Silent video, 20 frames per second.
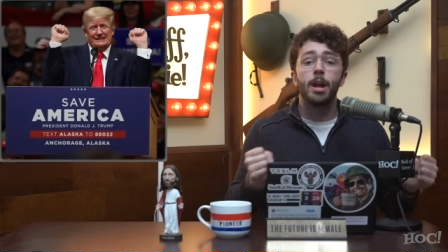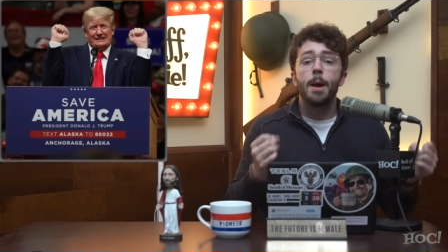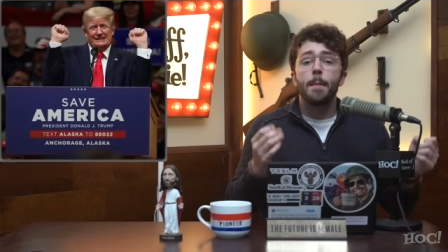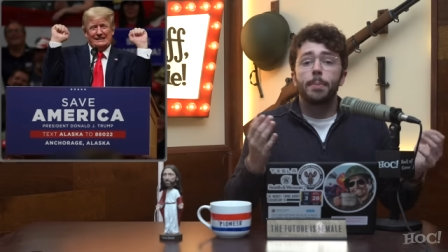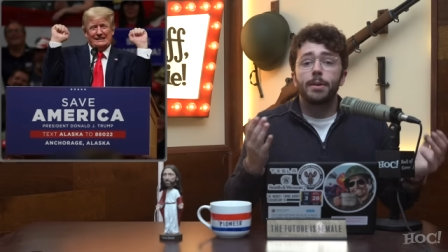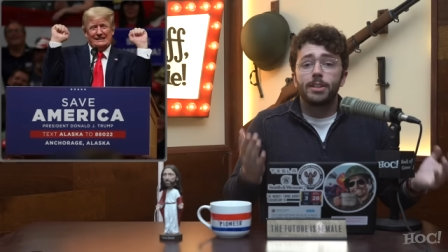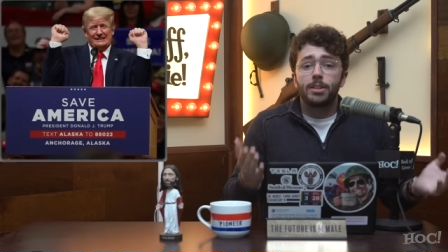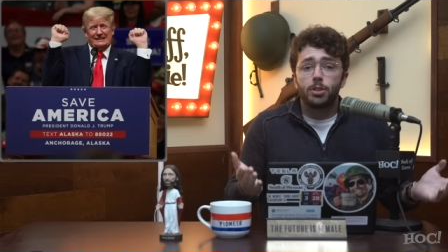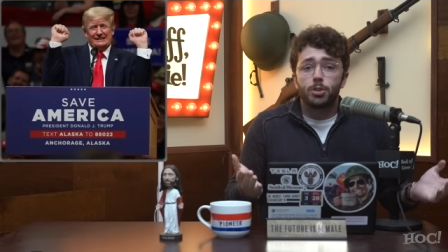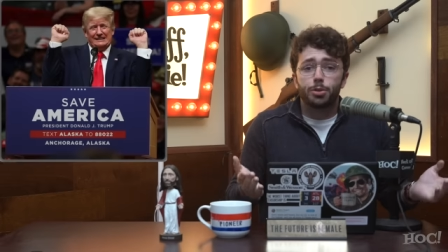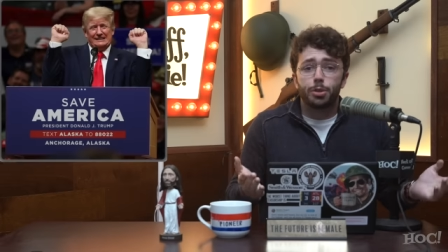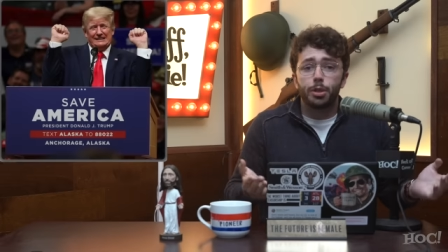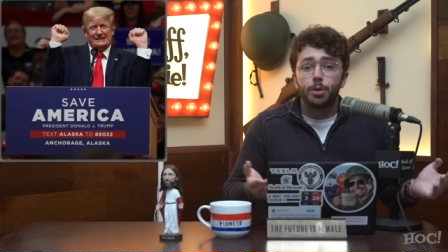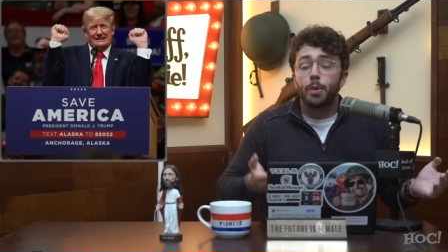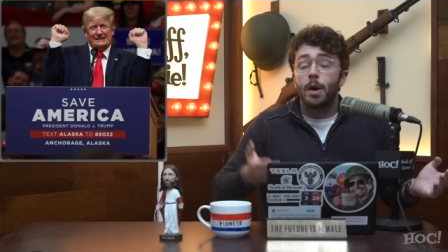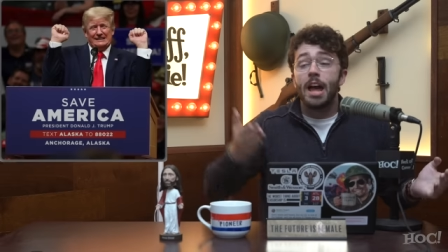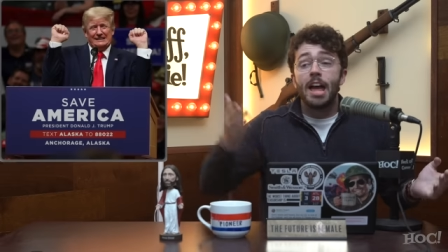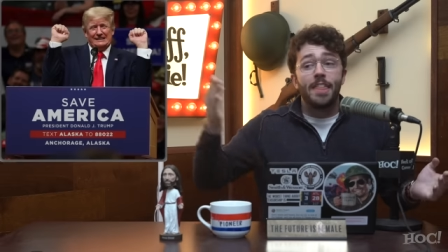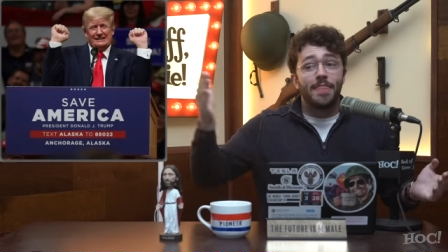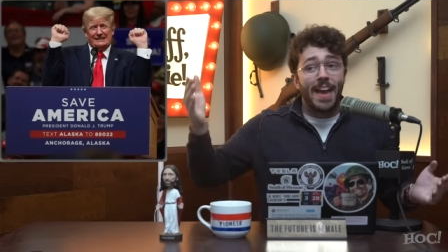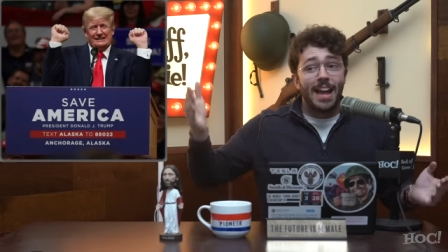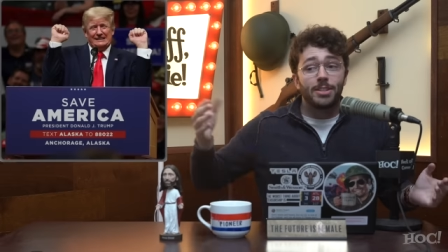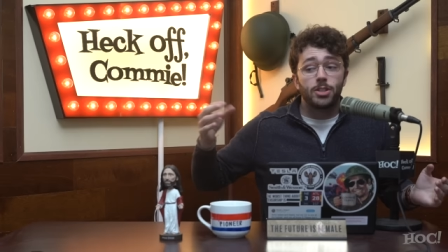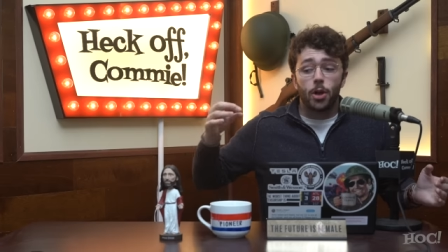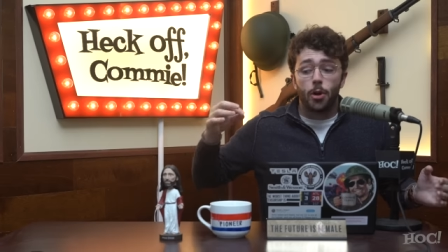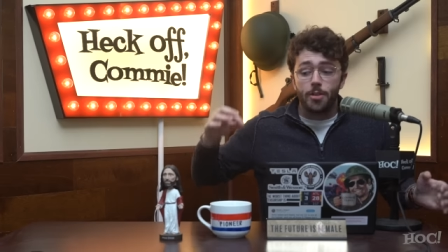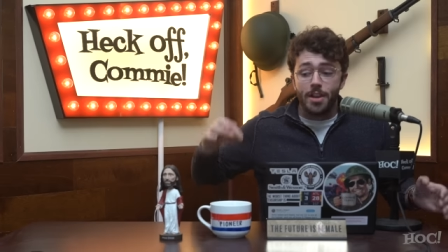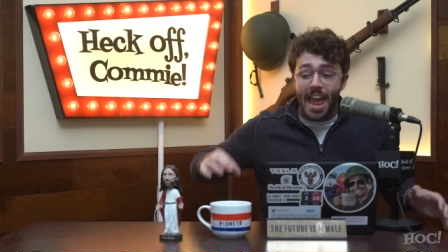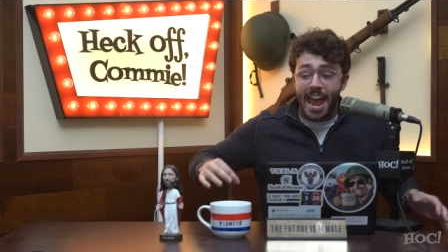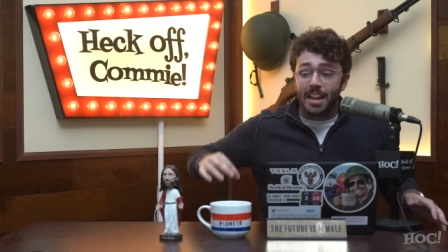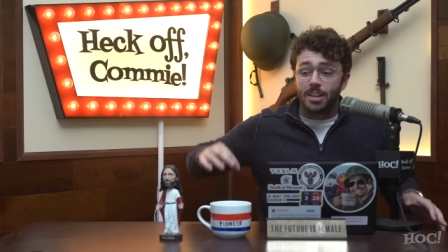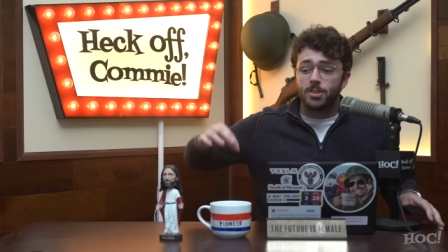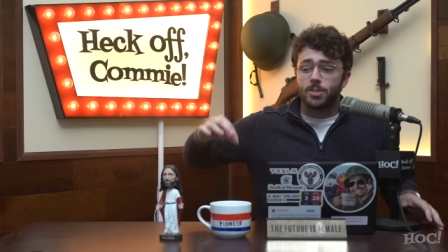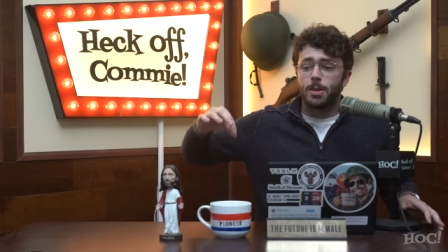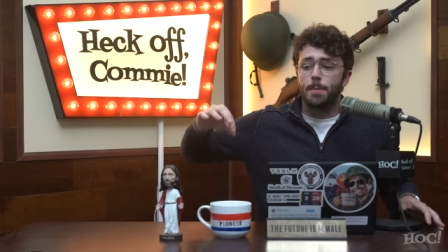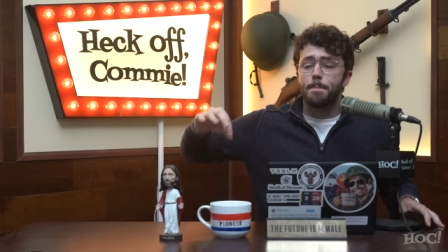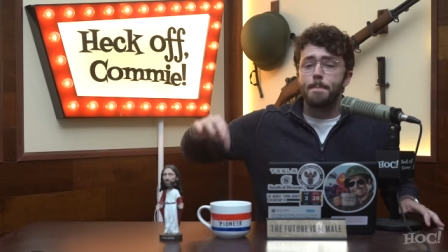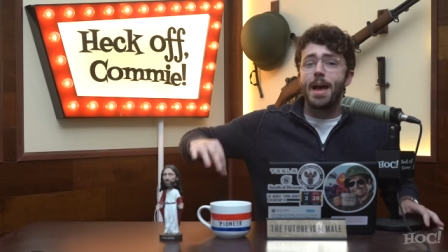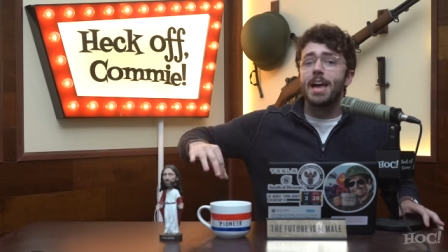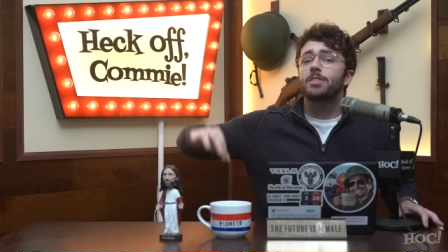But it's true. That's our next
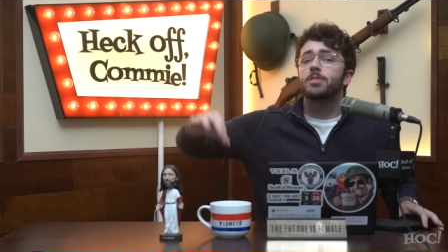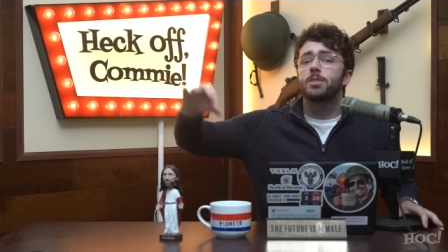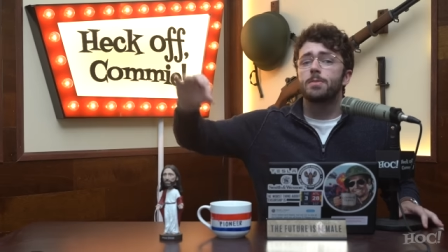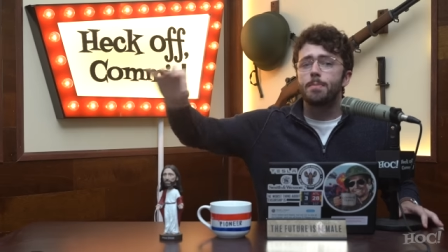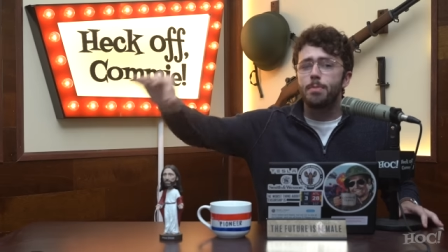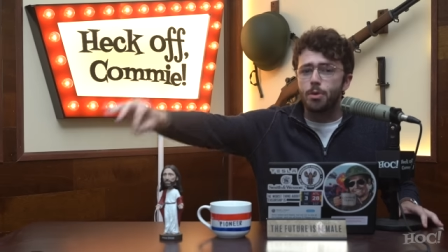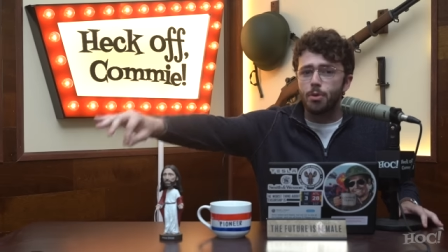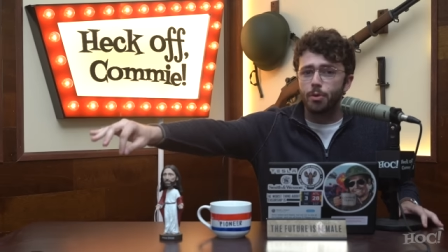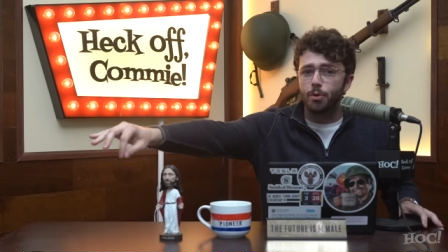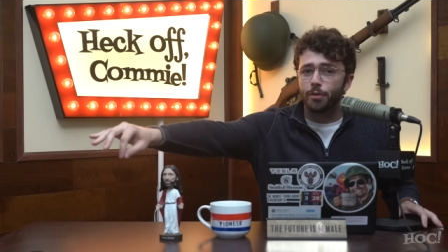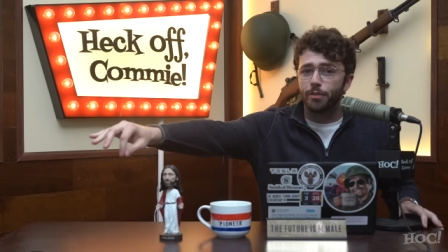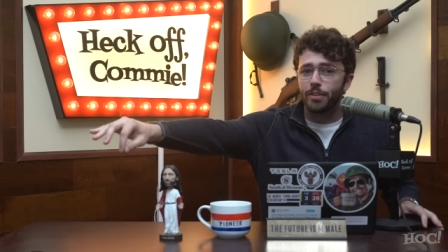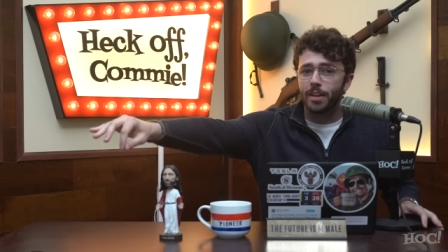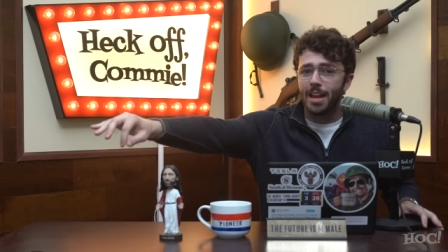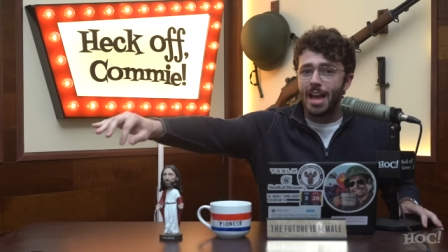best move.